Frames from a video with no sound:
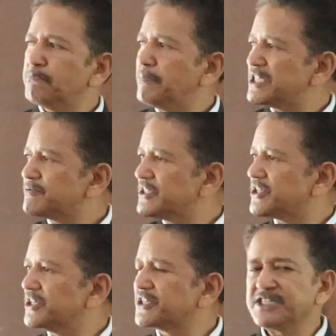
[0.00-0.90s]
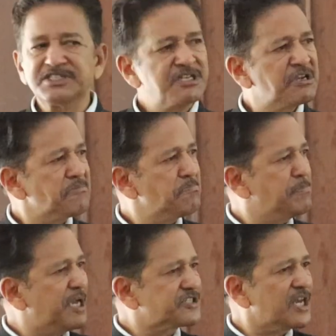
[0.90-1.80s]
best facilities,
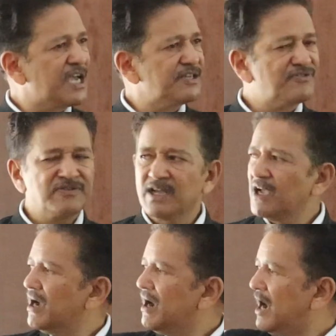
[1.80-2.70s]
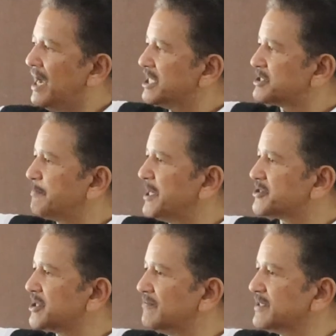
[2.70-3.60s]
best life, highest
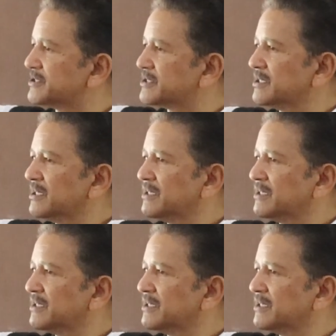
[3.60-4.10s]
paid service.